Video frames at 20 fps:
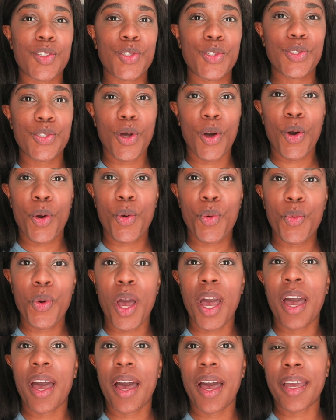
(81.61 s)
So
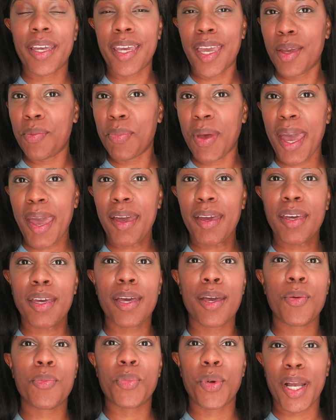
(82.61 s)
I came back,
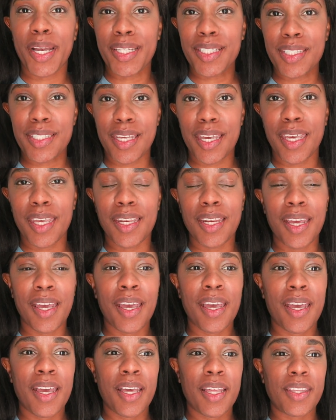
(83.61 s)
Brian said
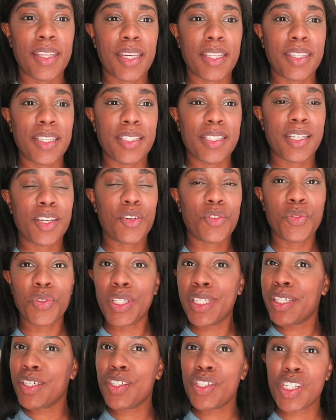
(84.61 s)
that they did a
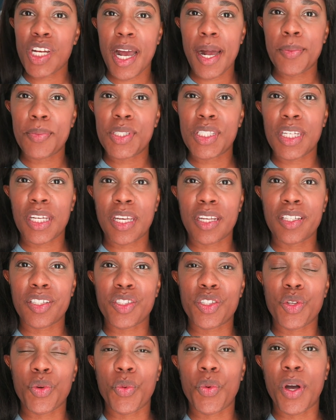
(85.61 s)
really good job sticking
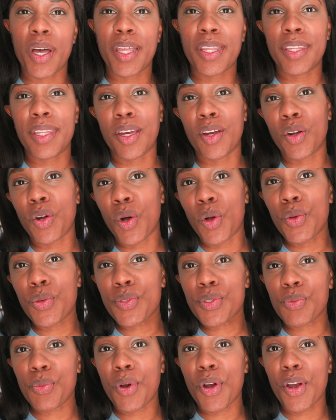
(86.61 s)
to what their
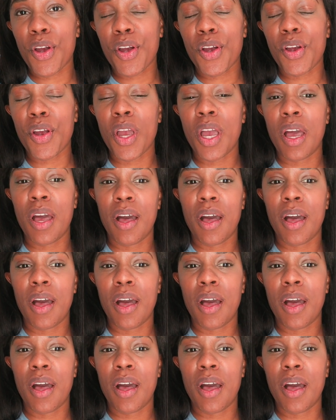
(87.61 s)
goals were,